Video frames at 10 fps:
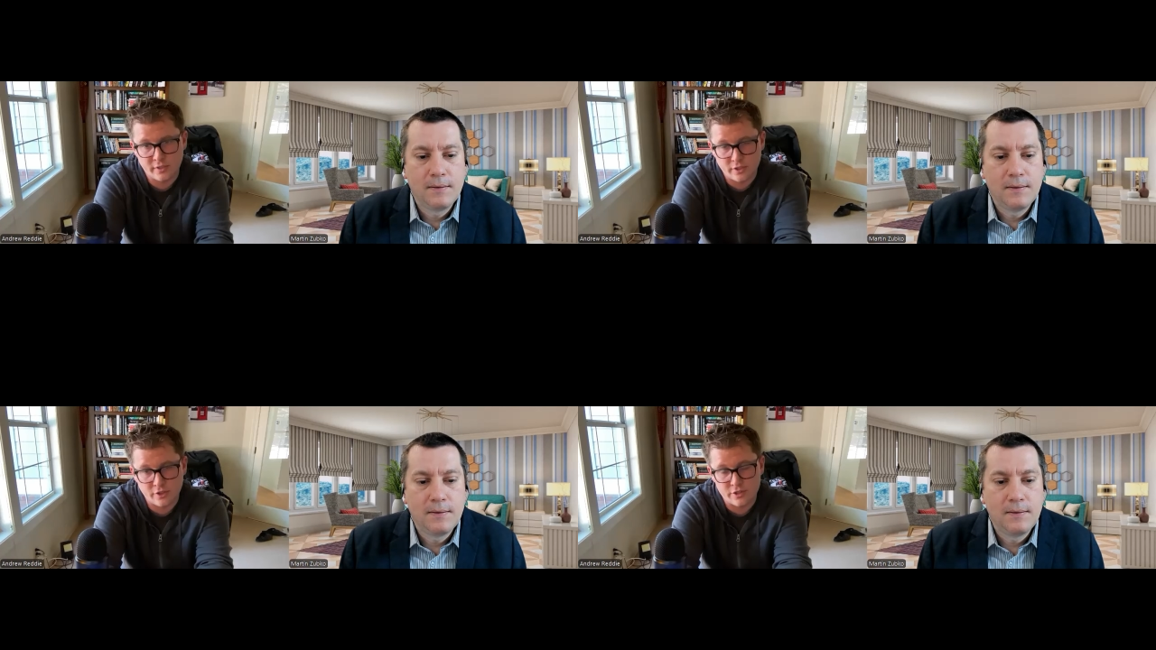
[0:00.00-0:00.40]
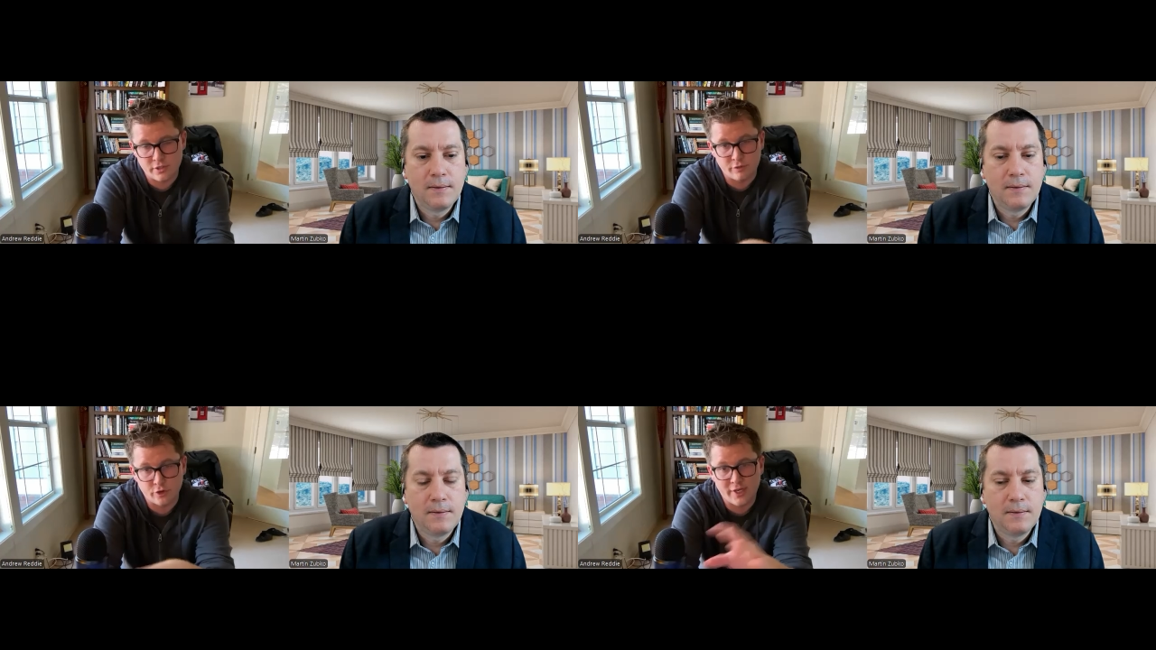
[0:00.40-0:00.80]
Speaker 1: occurs
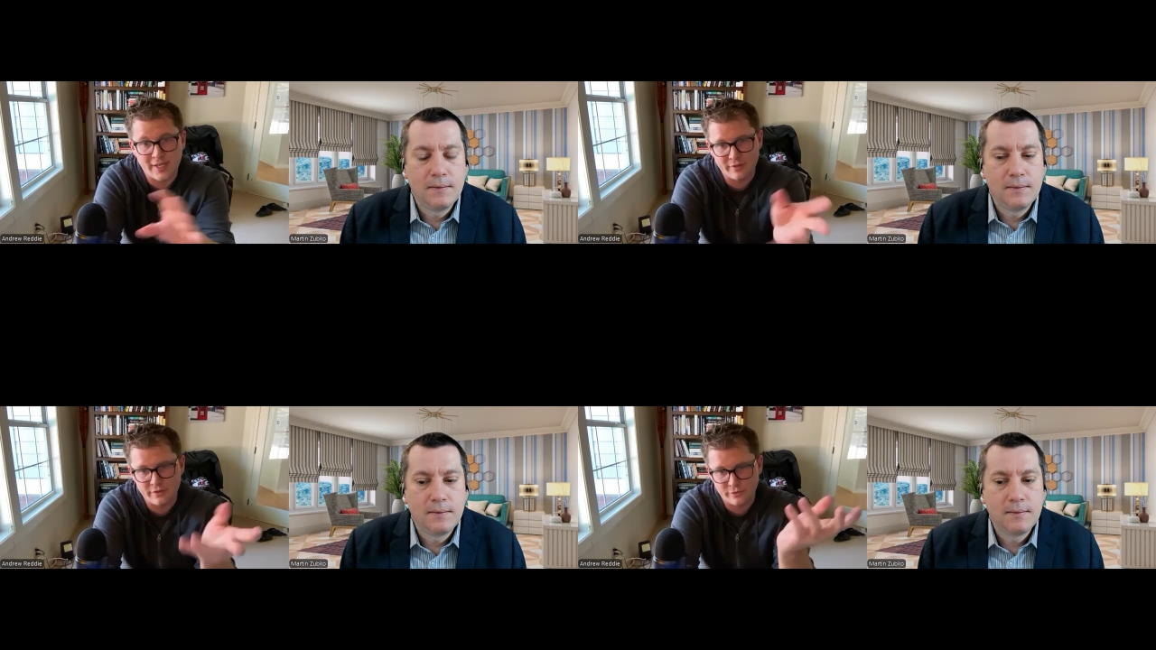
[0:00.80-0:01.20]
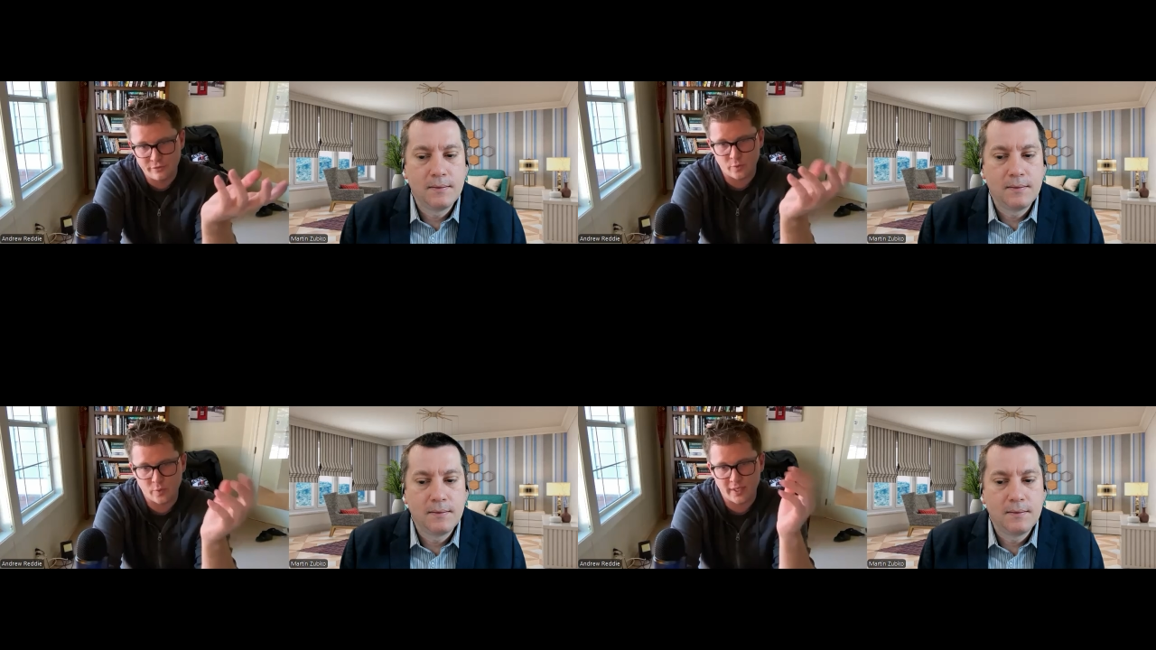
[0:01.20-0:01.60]
in a variety of
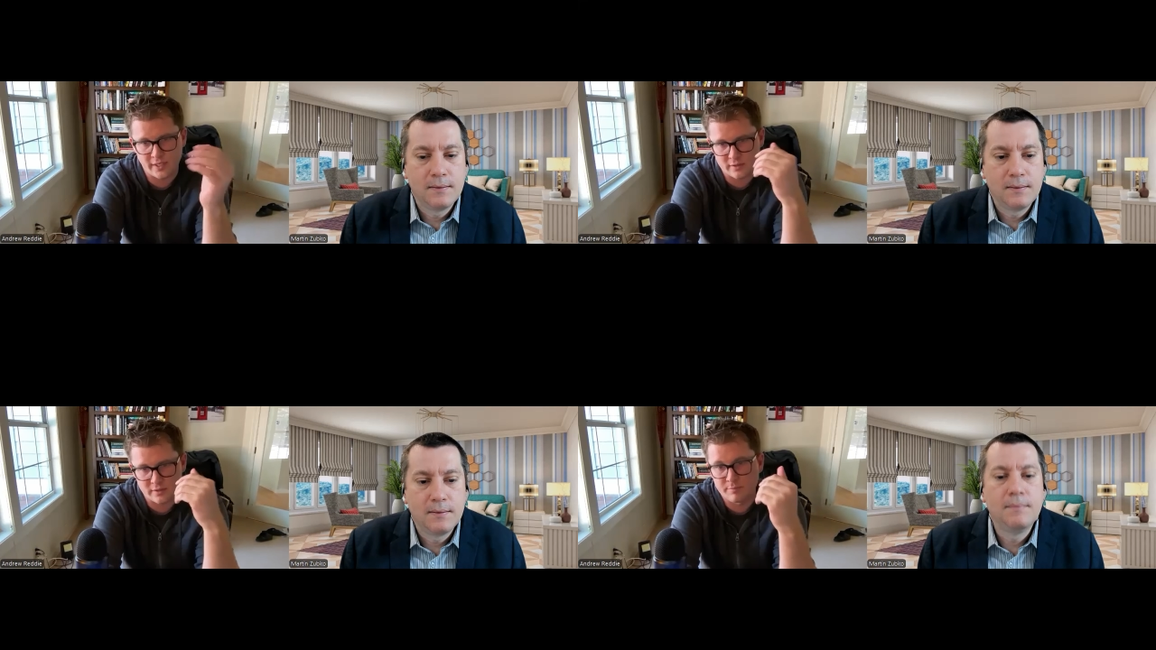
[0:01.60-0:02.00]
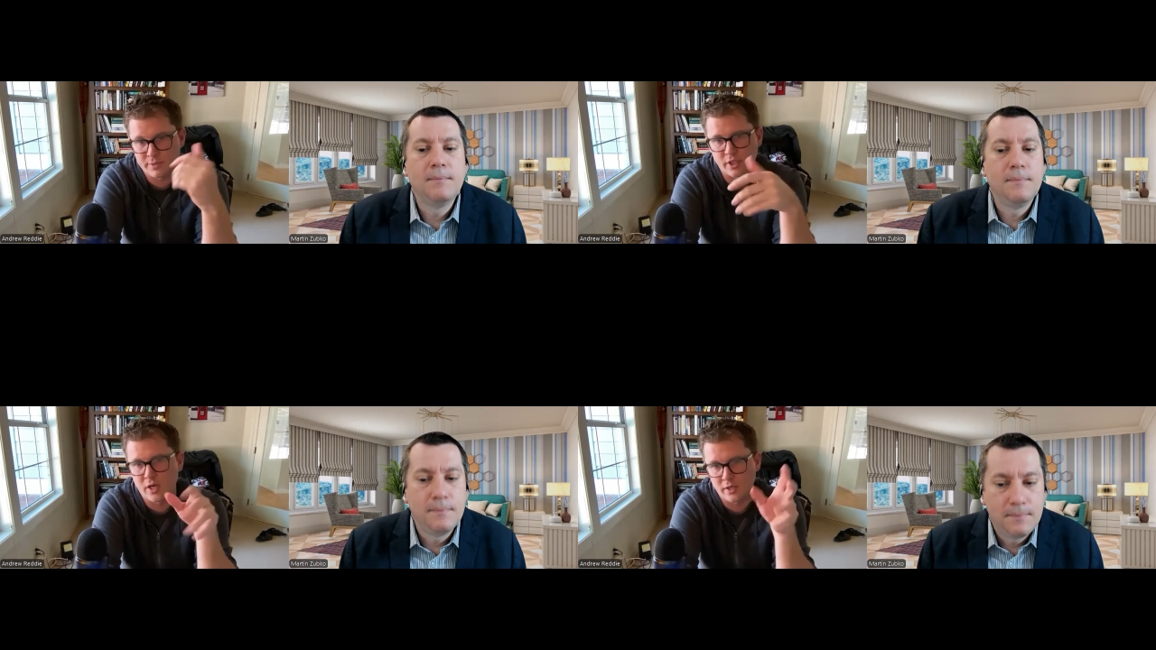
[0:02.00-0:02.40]
different ways
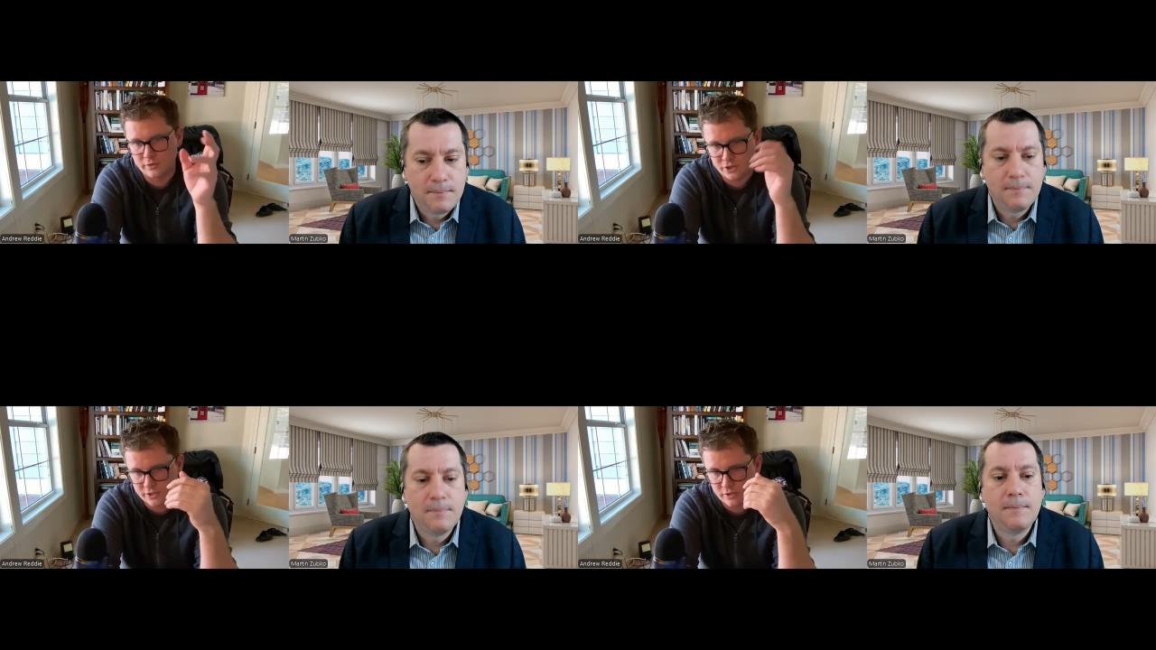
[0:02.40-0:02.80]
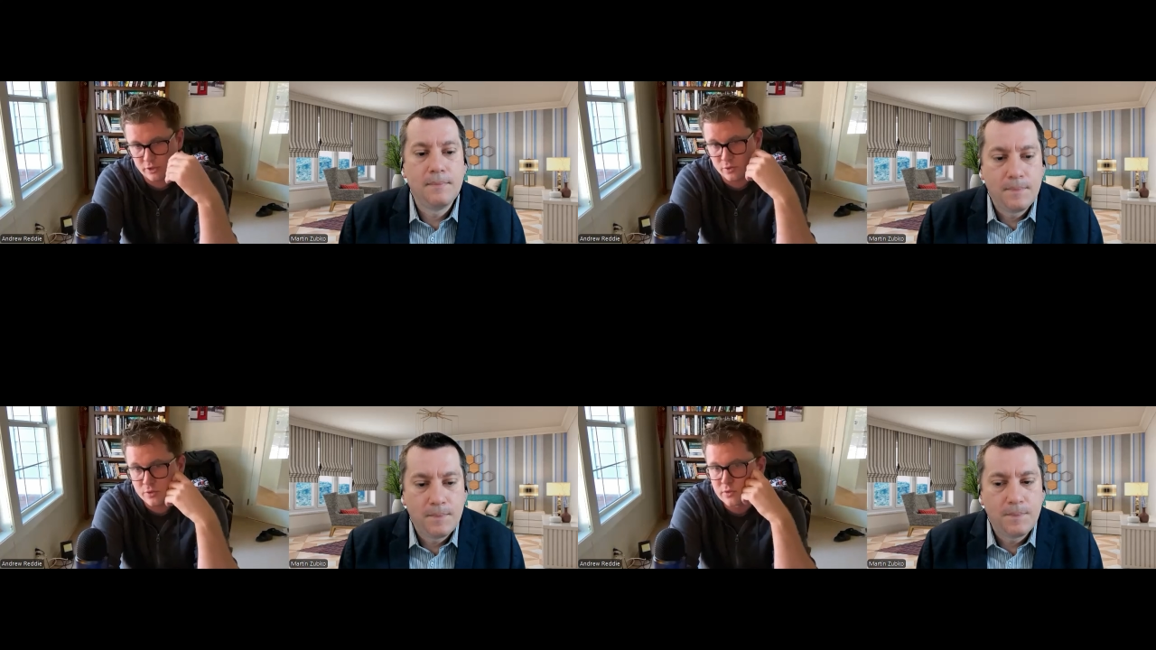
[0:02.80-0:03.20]
beyond just
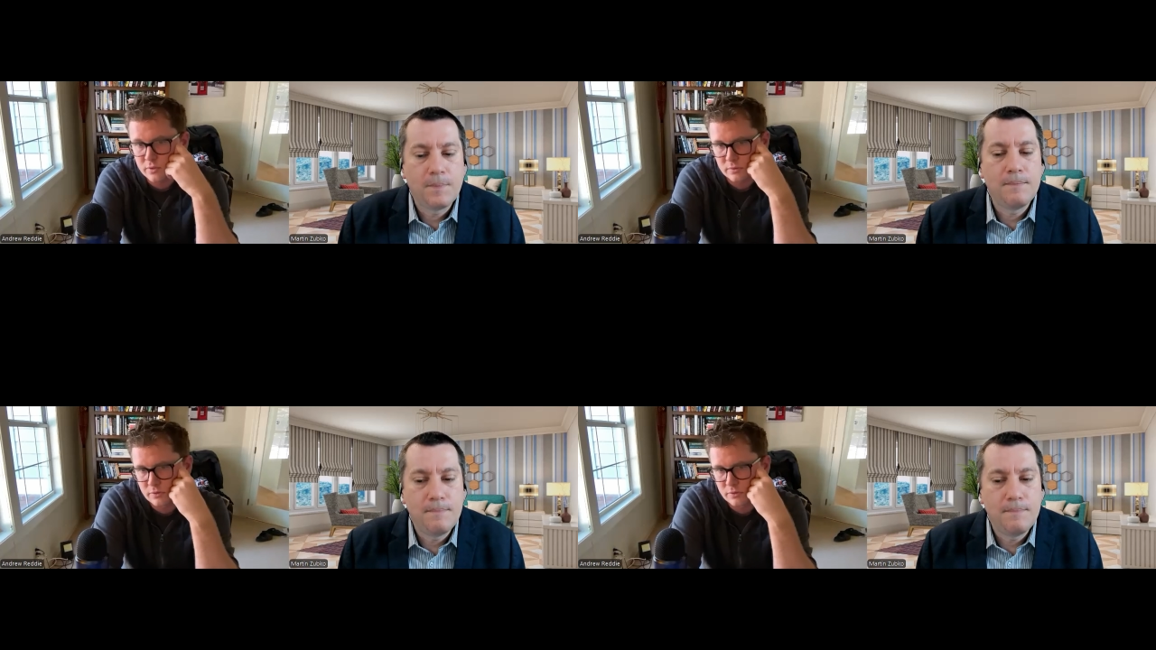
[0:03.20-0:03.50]
use.